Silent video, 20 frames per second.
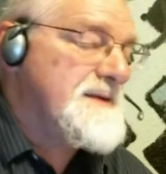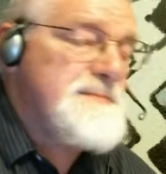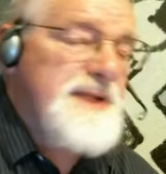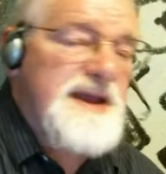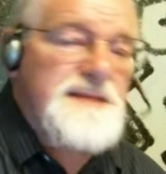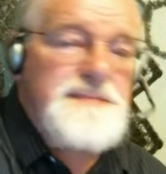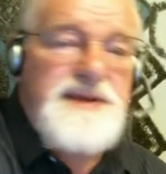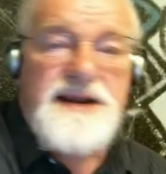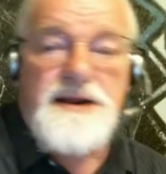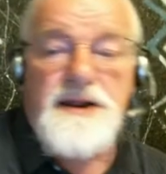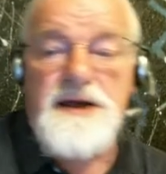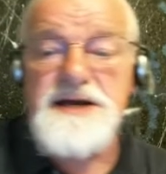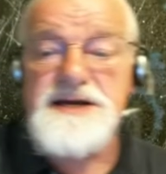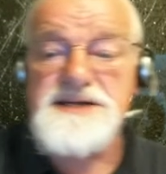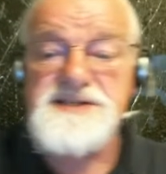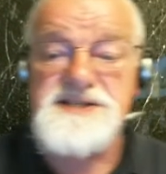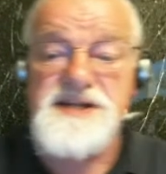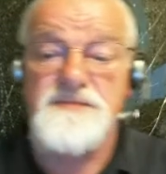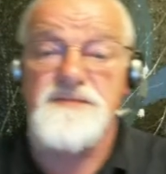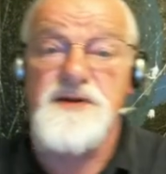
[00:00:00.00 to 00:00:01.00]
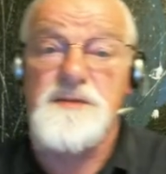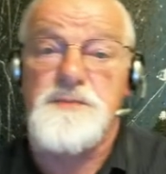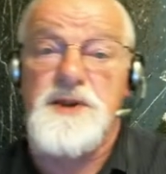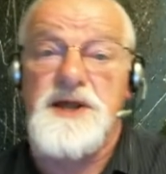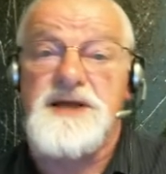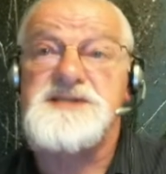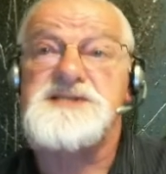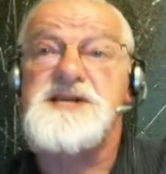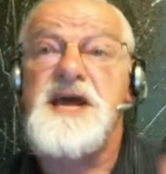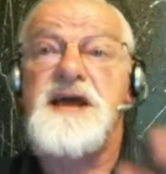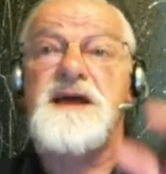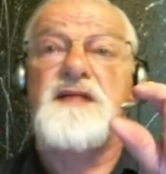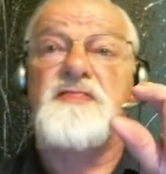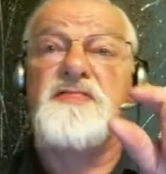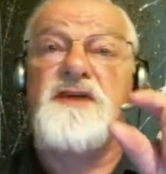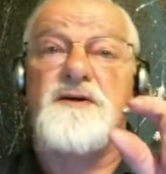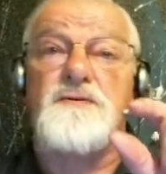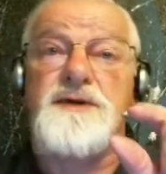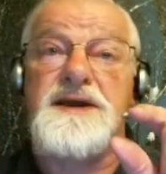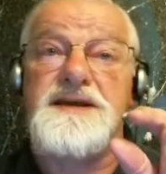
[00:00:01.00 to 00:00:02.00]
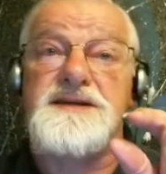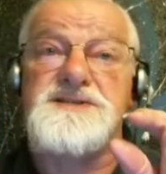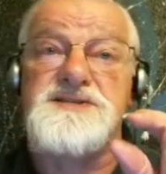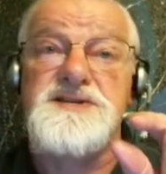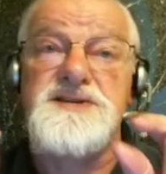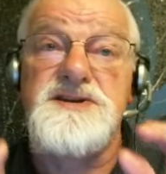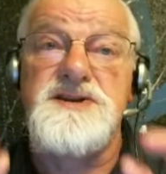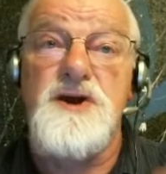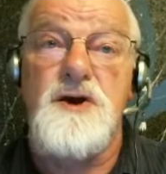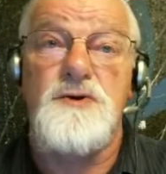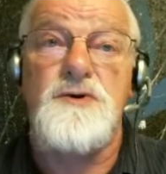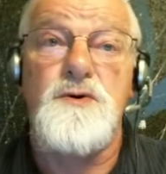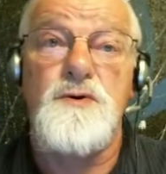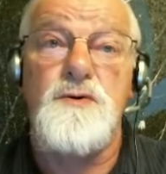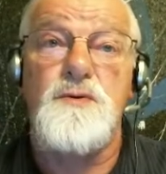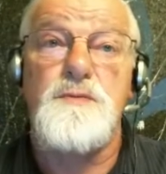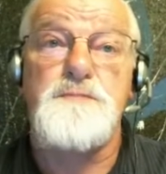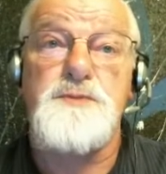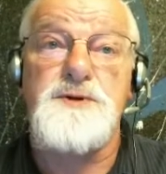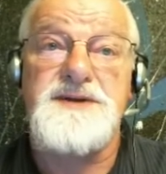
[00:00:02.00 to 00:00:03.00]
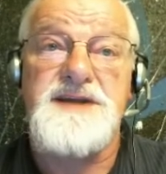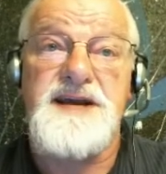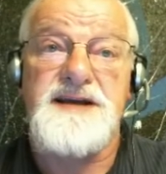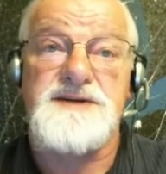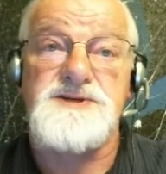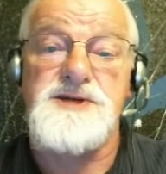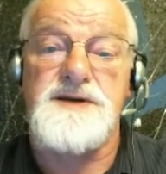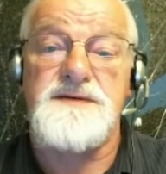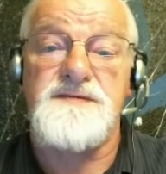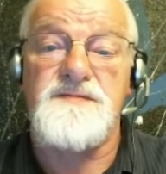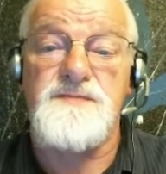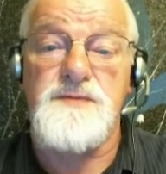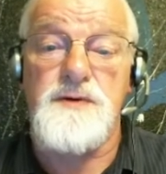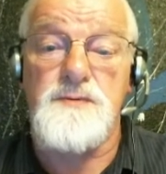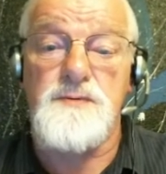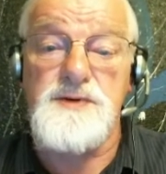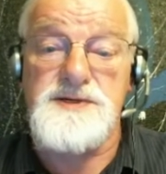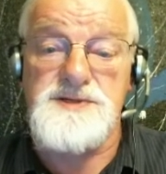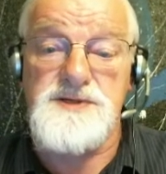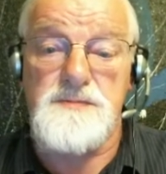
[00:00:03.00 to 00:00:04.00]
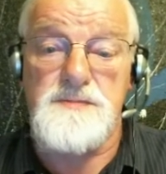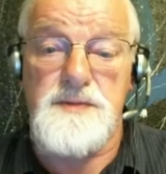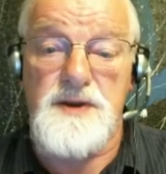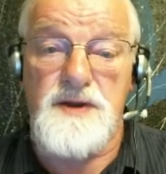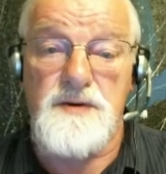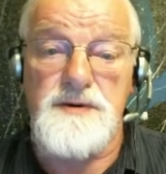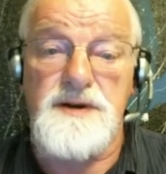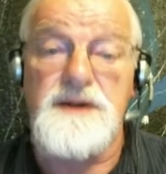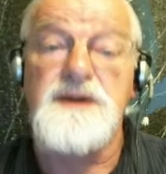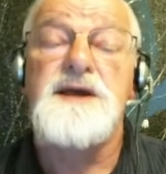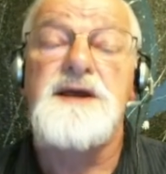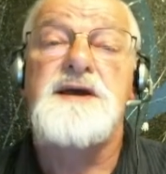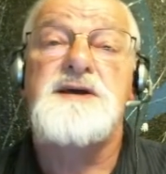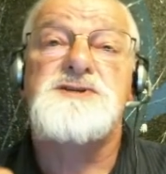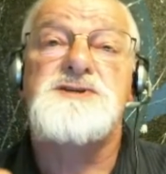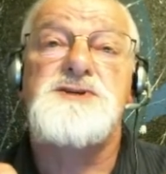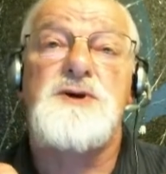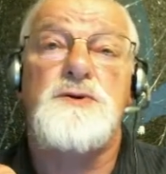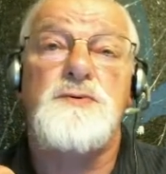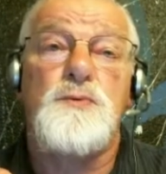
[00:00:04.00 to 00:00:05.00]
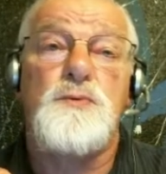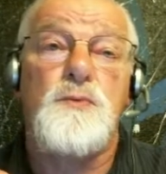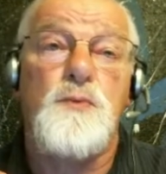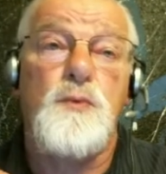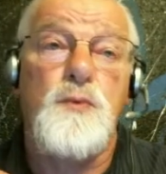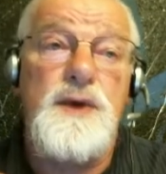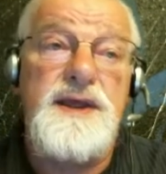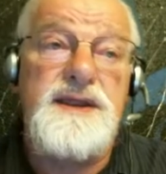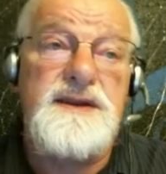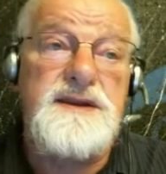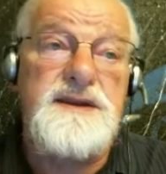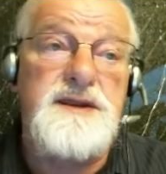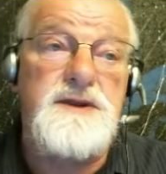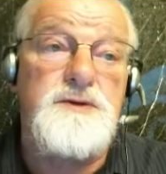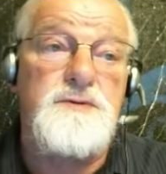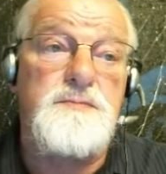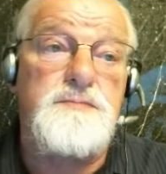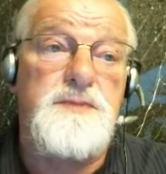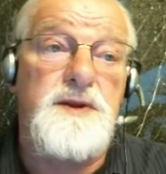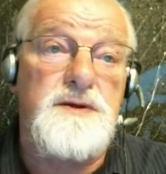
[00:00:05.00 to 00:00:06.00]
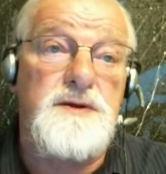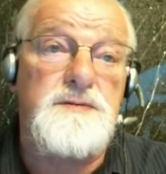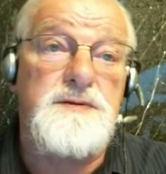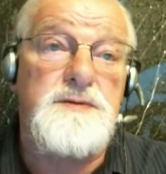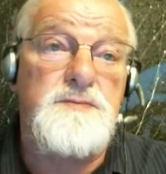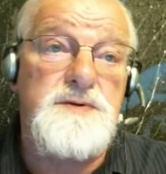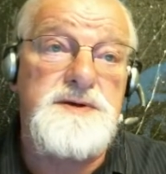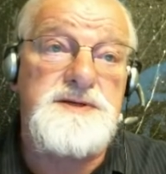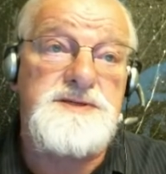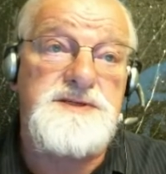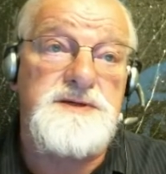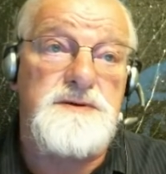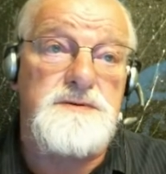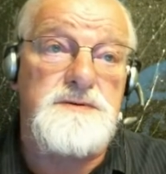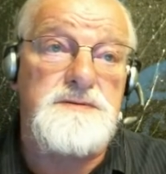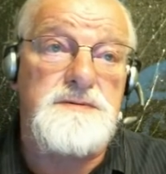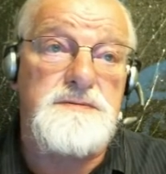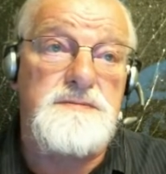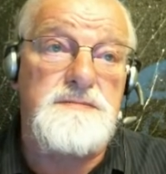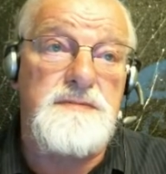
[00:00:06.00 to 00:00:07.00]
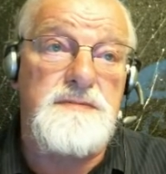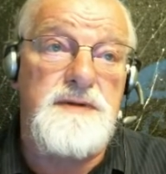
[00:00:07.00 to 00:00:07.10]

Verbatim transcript: there may be laws every place. There is no protection for a whistleblower. So when you blow the whistle